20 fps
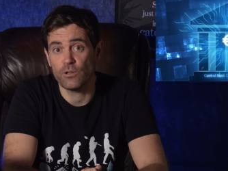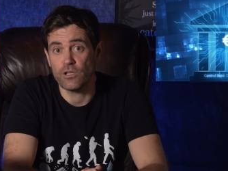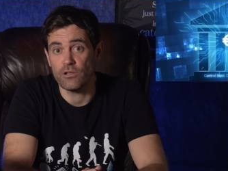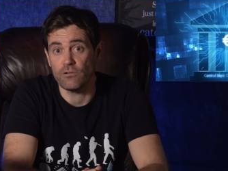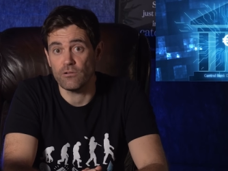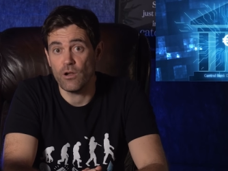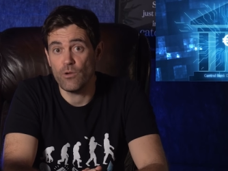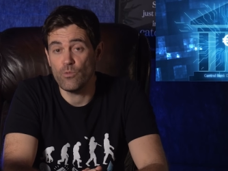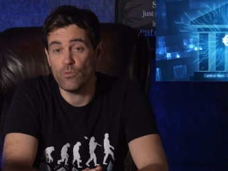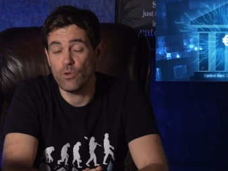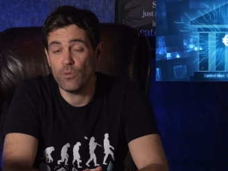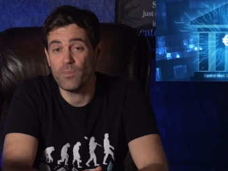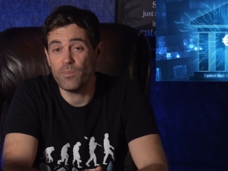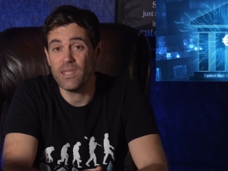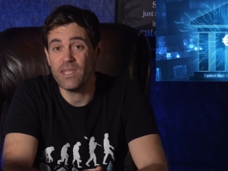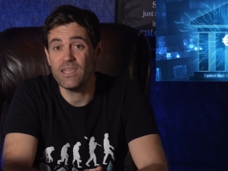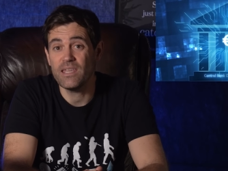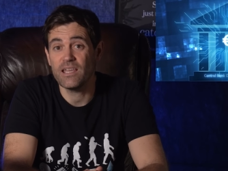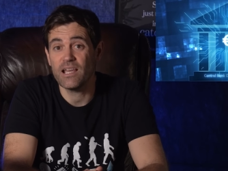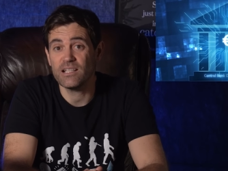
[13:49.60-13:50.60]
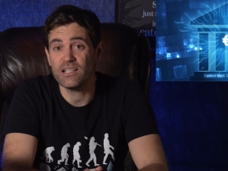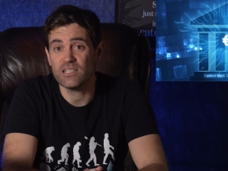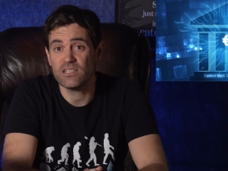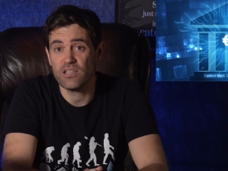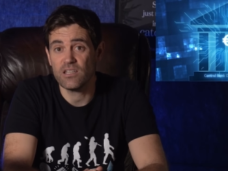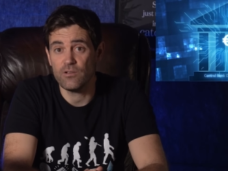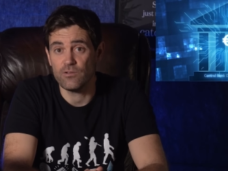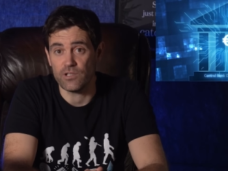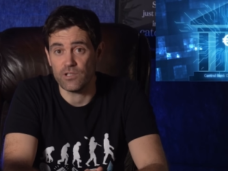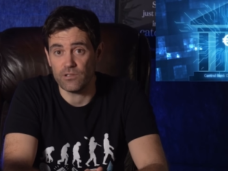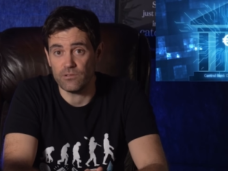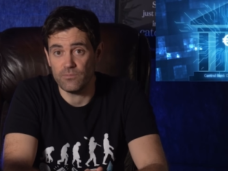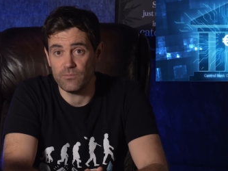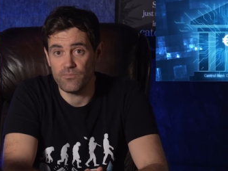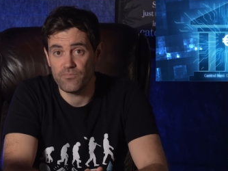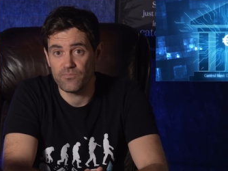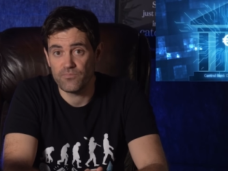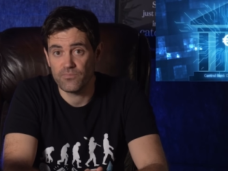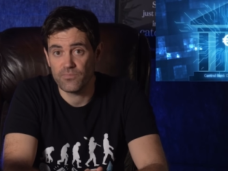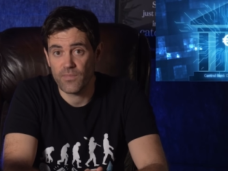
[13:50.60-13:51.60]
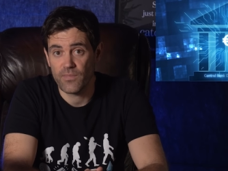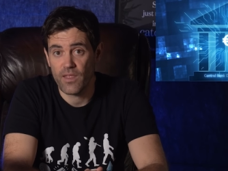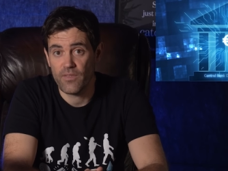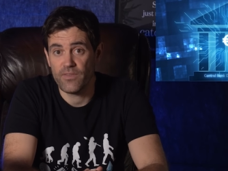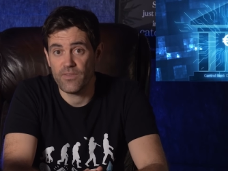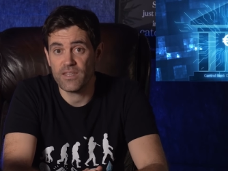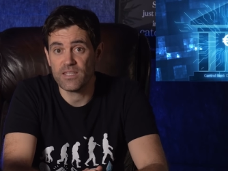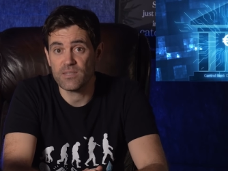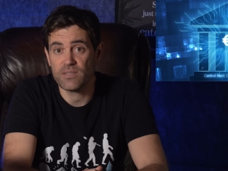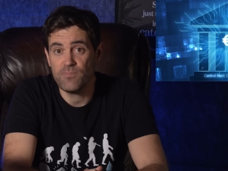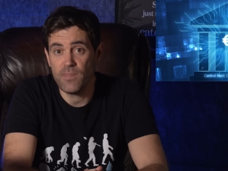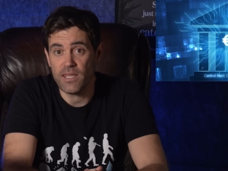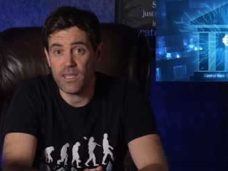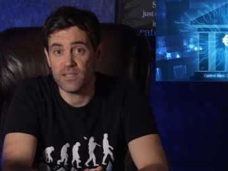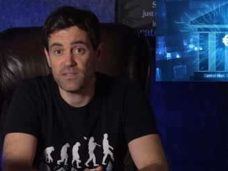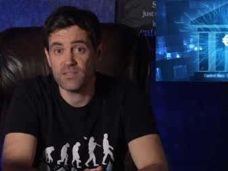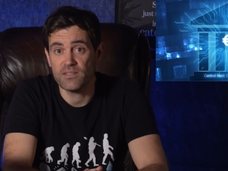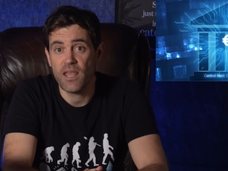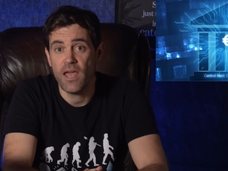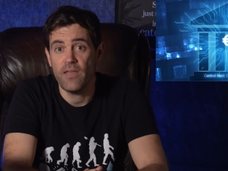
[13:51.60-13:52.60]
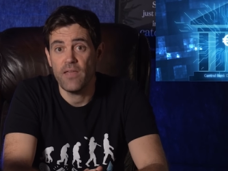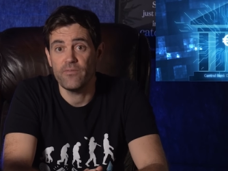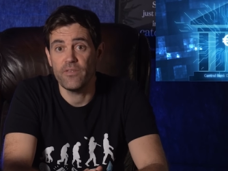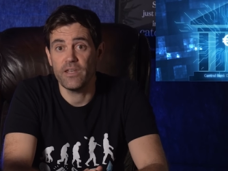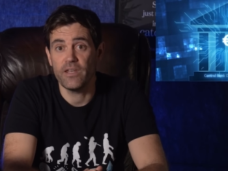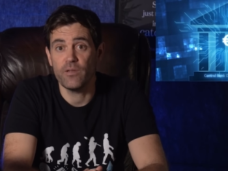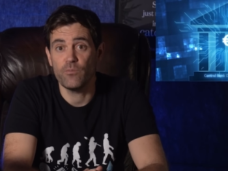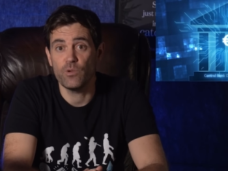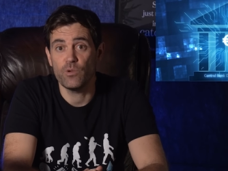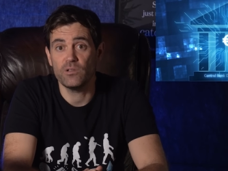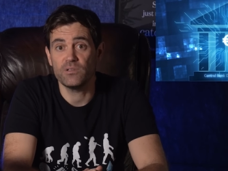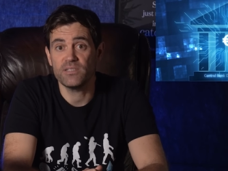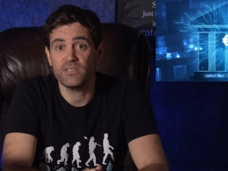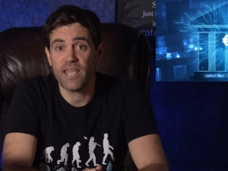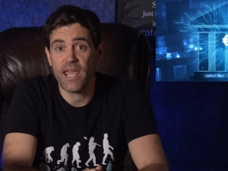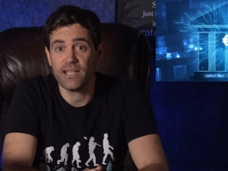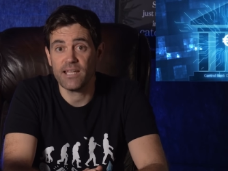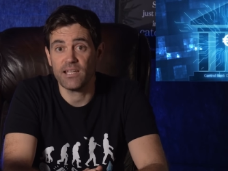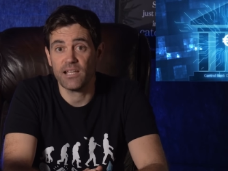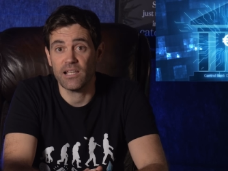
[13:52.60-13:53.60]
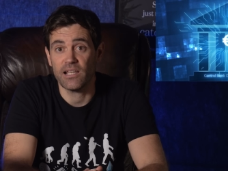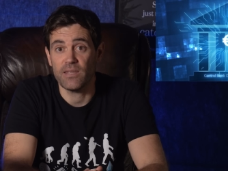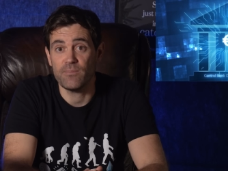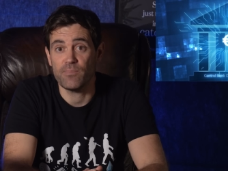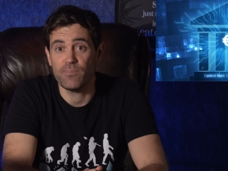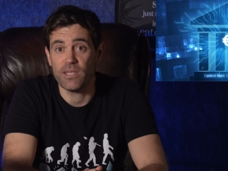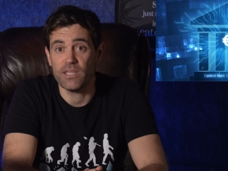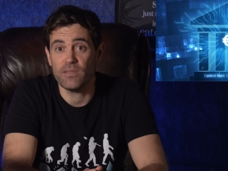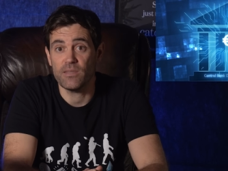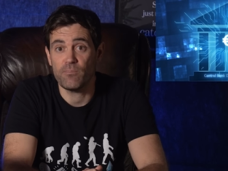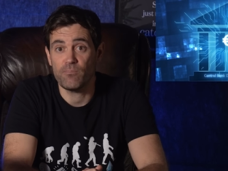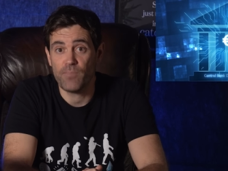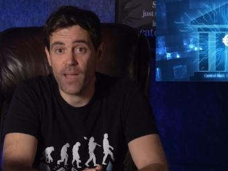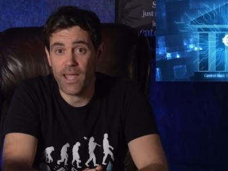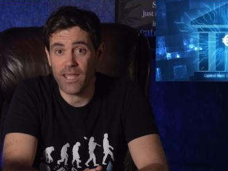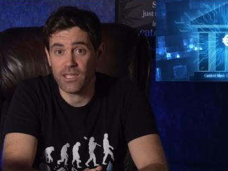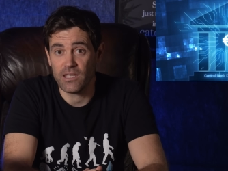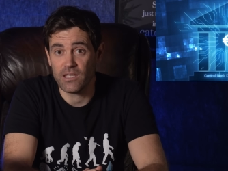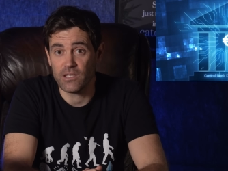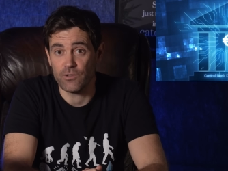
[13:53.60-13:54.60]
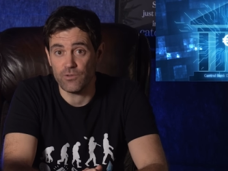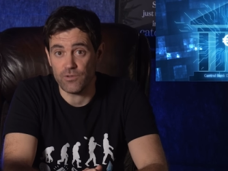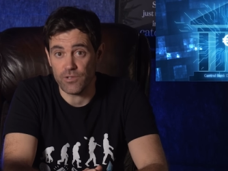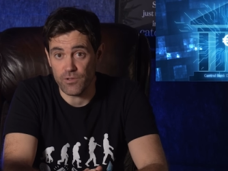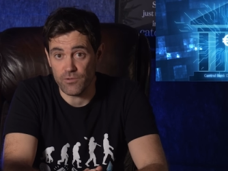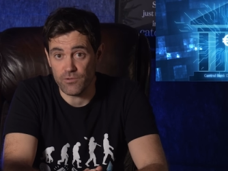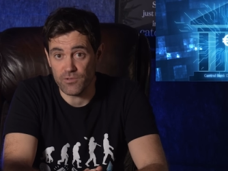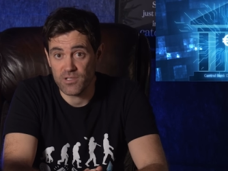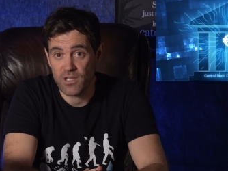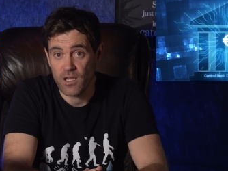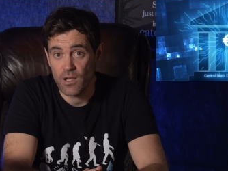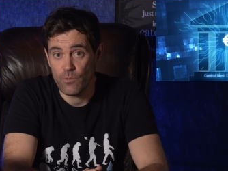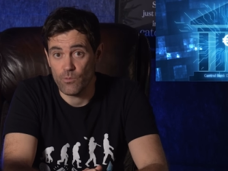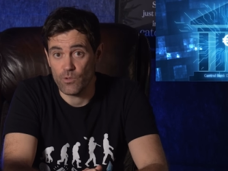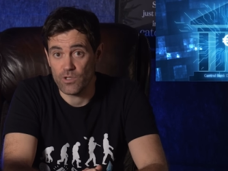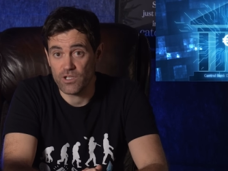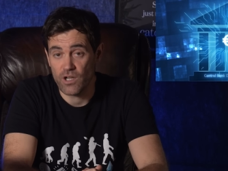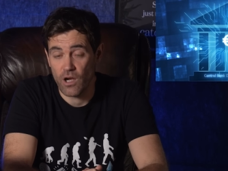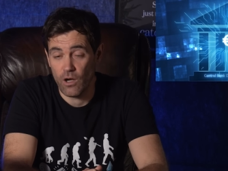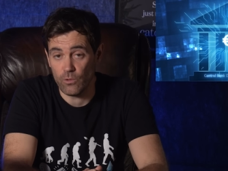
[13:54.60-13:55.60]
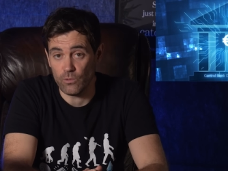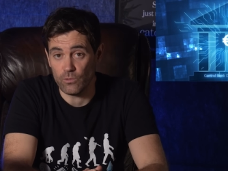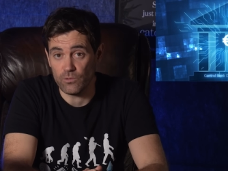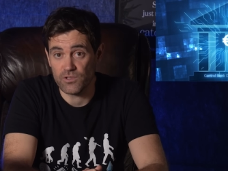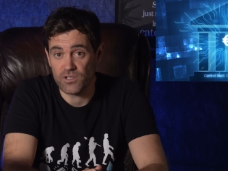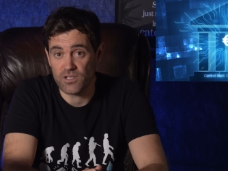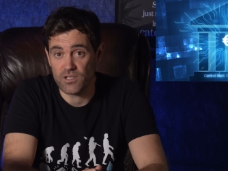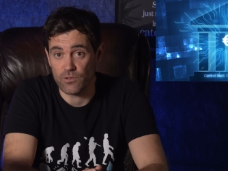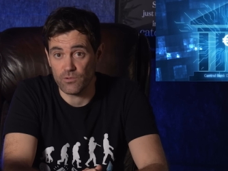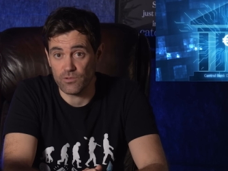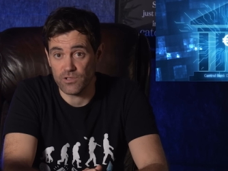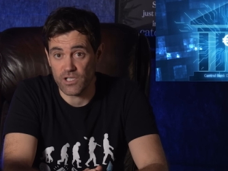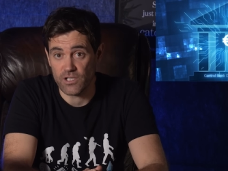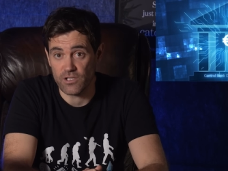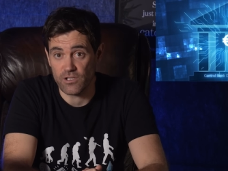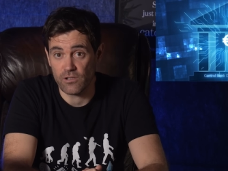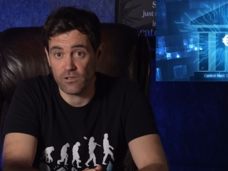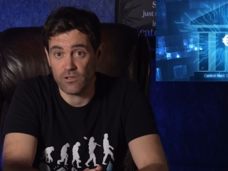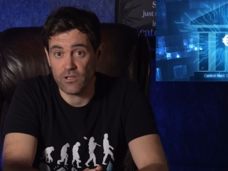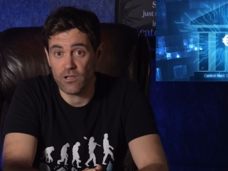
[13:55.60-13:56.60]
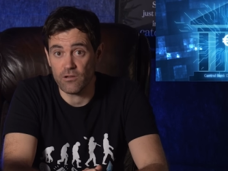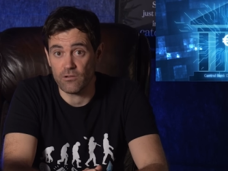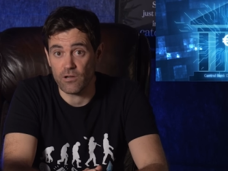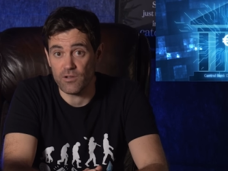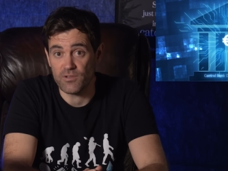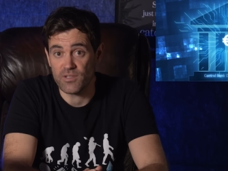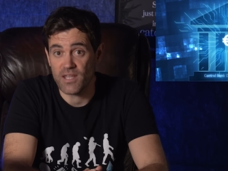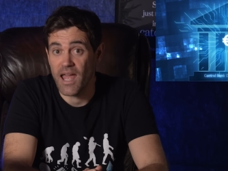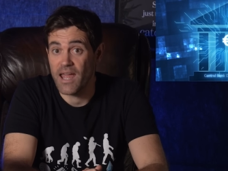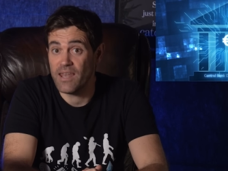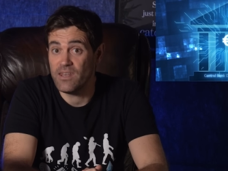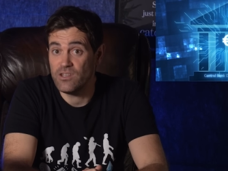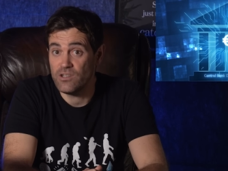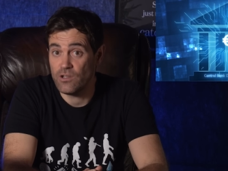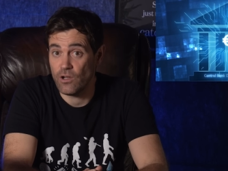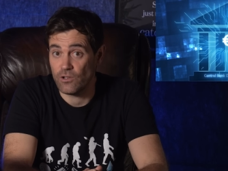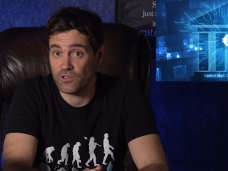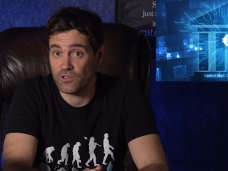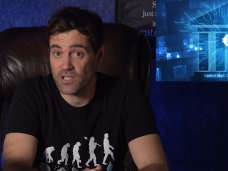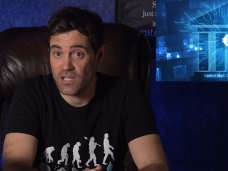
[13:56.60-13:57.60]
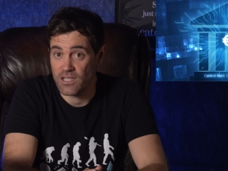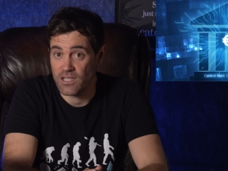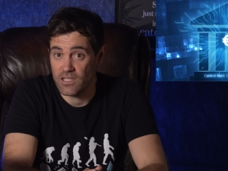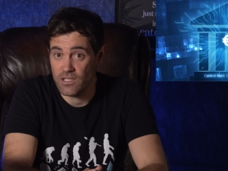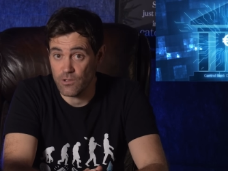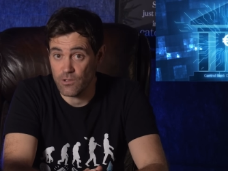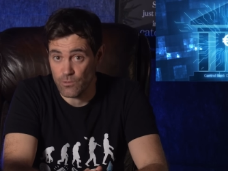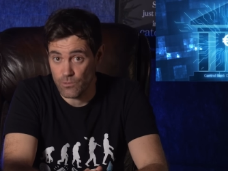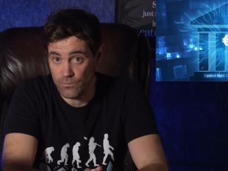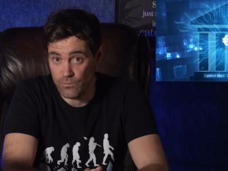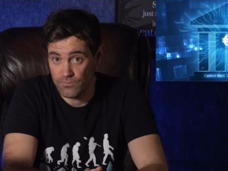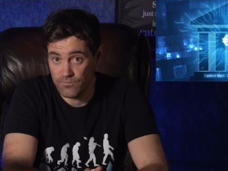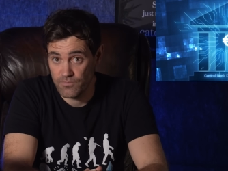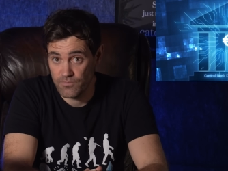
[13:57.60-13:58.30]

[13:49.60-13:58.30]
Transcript: euro will be custodial. This means that it will technically be the bank you use which holds your digital euros and not you.